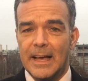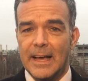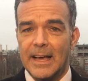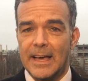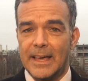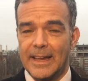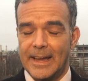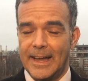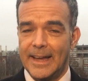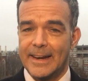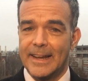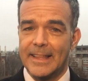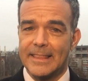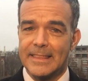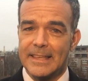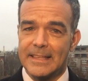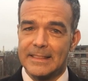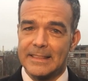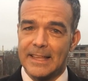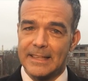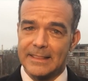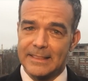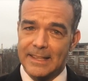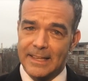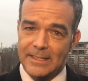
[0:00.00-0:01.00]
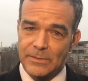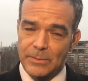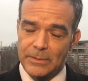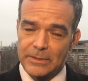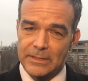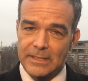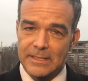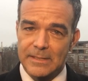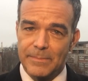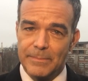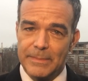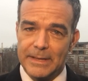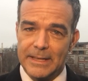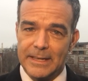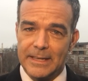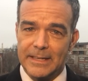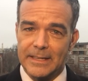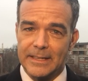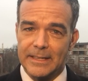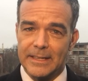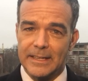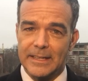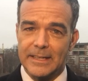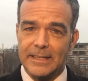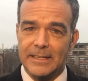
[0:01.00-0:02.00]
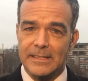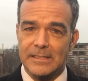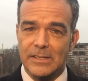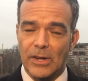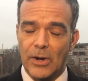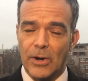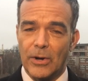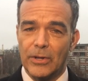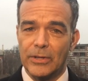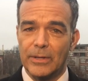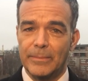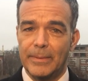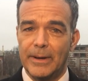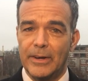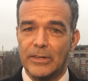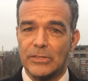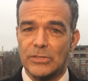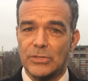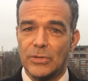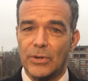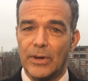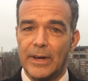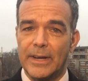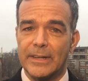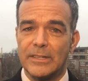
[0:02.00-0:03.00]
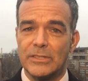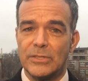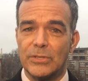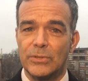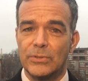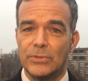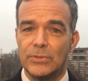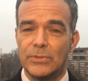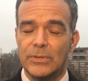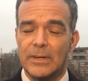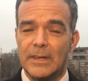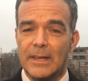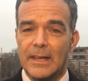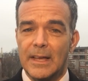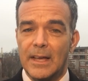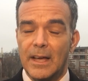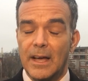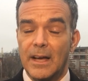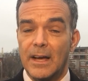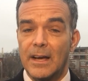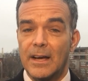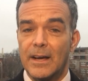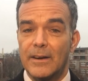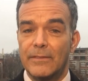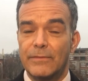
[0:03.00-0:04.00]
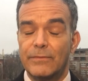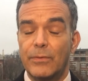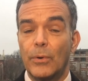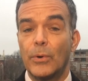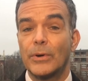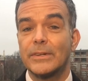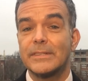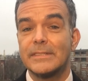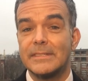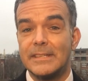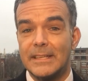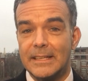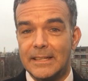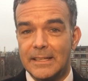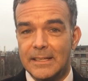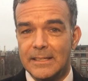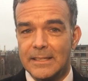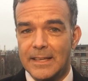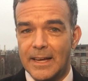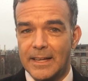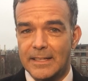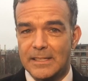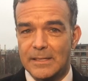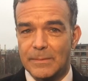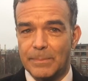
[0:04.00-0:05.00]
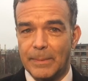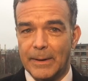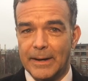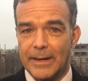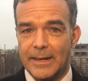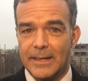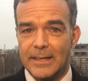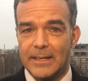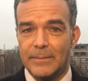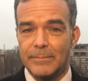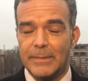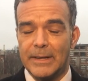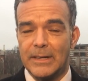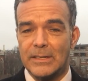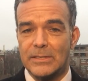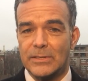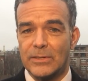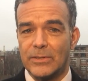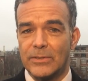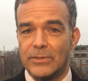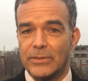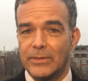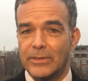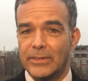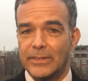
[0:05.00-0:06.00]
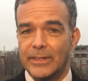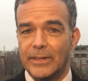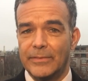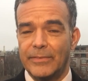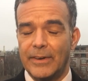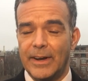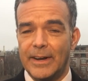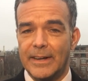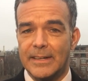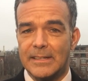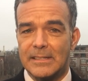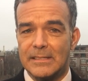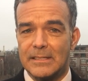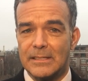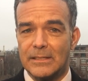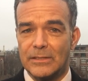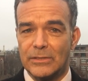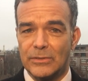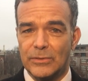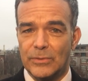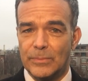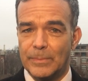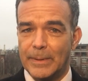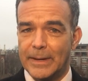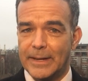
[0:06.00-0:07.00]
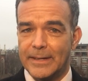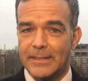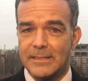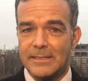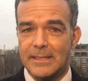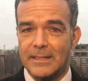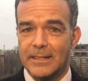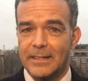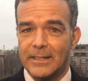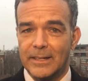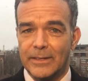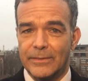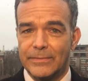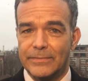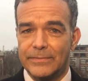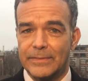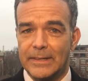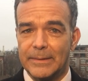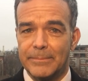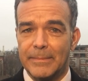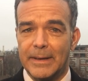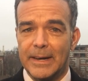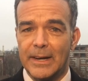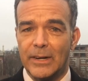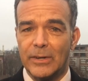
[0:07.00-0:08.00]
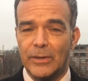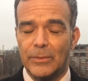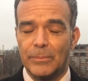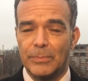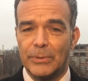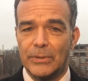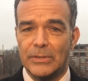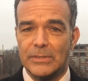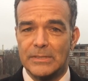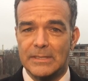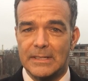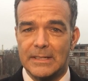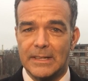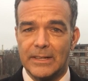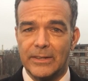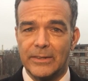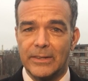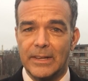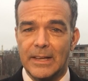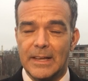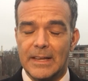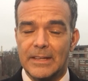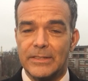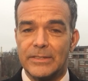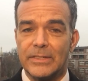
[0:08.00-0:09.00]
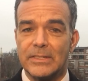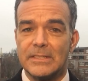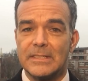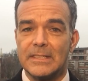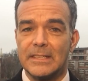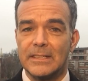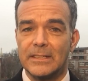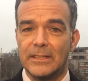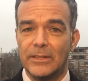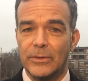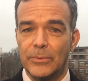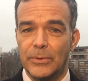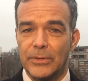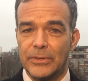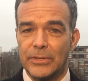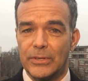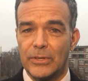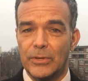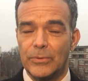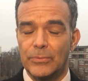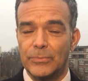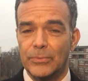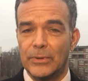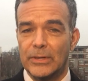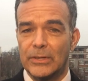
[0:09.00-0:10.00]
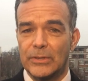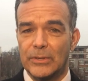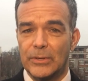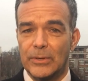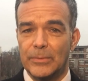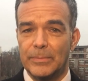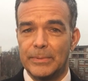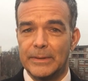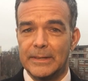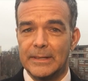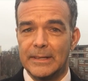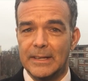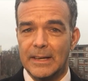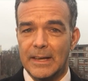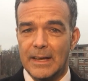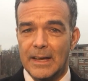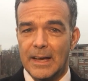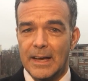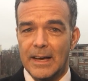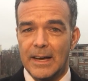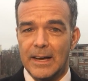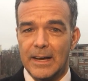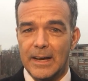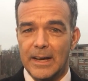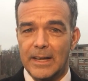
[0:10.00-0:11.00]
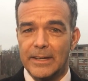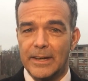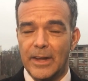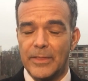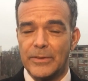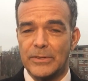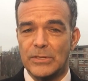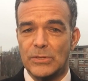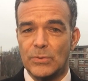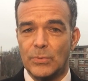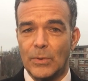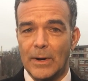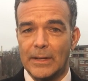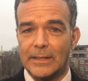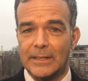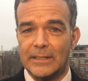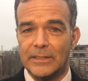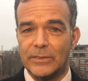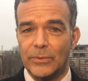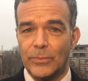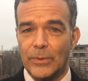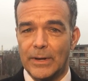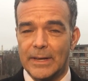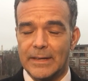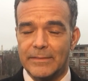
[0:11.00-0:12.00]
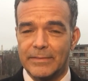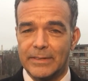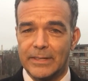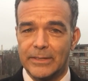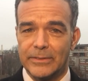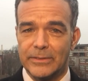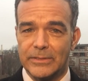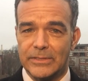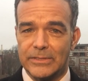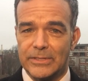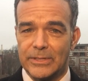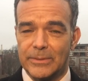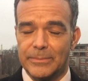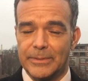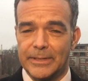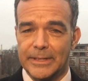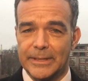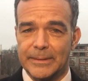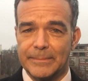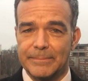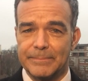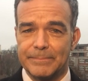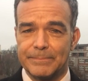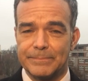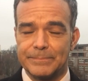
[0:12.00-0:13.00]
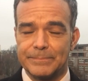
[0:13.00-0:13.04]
And I think that that's what this meeting is all about, trying to foresee that spike and make sure there are enough ICU beds and enough medical personnel to deal with what could be another swell in the wave here in Germany.